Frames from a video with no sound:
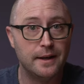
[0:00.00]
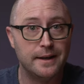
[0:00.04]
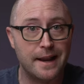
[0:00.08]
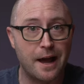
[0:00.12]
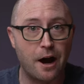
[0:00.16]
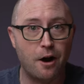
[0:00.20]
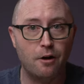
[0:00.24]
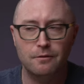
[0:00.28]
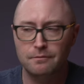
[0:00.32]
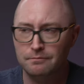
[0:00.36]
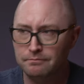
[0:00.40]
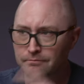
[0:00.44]

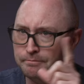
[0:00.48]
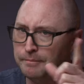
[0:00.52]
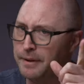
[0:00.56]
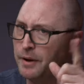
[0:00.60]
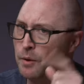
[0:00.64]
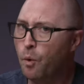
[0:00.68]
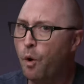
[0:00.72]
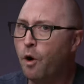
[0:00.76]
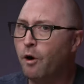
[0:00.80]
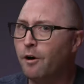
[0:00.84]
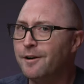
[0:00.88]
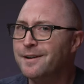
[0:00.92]
Now, be
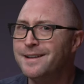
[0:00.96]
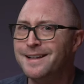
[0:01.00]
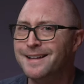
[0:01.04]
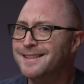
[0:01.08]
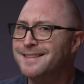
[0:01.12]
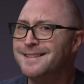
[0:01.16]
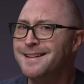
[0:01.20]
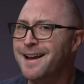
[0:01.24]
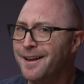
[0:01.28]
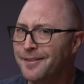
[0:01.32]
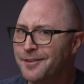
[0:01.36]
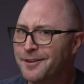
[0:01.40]
warned,
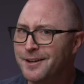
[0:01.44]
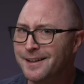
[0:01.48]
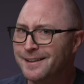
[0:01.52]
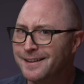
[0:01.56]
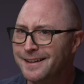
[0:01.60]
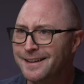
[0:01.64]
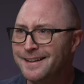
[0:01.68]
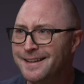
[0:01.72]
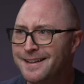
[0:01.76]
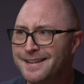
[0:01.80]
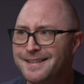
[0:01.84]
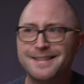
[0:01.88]
it's not the
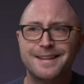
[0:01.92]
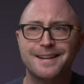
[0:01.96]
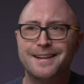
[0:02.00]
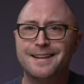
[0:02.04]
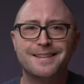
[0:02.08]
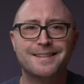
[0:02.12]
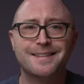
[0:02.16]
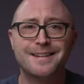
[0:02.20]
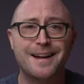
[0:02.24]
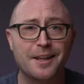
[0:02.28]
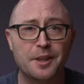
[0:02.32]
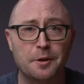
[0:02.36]
cleanest and
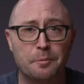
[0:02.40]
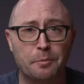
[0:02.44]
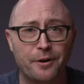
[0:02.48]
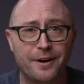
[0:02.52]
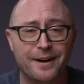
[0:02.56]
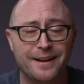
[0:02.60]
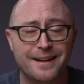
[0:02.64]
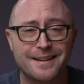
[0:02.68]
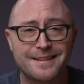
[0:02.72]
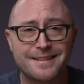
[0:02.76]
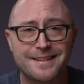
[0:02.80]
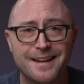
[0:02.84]
it's not the
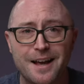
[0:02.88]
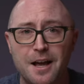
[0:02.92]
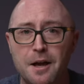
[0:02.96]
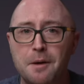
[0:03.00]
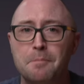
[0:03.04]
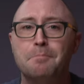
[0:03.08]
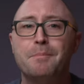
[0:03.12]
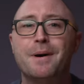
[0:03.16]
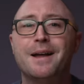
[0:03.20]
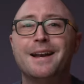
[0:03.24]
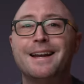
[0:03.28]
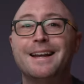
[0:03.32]
prettiest,
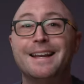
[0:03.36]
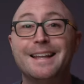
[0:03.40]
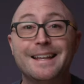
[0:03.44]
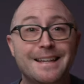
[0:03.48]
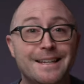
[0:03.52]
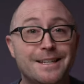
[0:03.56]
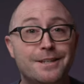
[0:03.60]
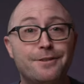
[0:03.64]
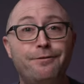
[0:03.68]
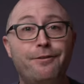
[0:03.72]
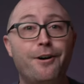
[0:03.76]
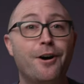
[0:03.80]
but it
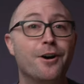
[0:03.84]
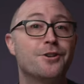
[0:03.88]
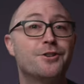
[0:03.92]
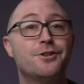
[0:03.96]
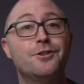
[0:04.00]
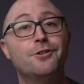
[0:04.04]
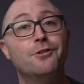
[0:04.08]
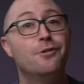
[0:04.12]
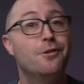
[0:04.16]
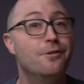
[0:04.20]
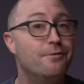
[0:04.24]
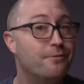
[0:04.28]
is
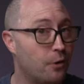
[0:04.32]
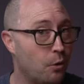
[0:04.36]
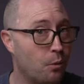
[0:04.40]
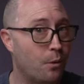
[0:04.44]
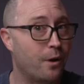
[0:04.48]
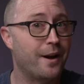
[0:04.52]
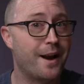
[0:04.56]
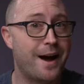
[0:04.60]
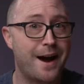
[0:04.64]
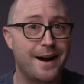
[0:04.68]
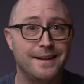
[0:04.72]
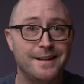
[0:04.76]
functional for
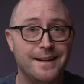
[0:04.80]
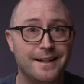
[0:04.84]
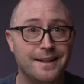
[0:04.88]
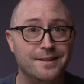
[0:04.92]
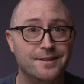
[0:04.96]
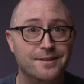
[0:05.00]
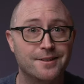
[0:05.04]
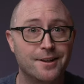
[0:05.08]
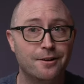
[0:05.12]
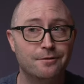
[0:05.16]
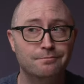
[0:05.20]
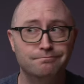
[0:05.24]
what I need.
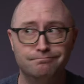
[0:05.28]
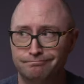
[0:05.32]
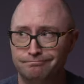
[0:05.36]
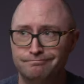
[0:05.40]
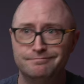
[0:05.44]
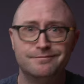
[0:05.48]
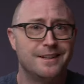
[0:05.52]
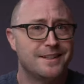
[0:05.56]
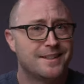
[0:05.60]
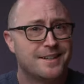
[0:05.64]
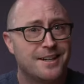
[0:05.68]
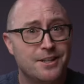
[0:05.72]
So
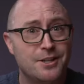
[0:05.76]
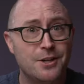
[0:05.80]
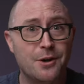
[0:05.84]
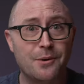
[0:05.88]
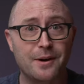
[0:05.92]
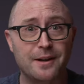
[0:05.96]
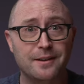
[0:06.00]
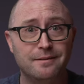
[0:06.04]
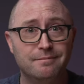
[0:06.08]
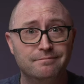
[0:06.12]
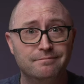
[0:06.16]
let's get to it.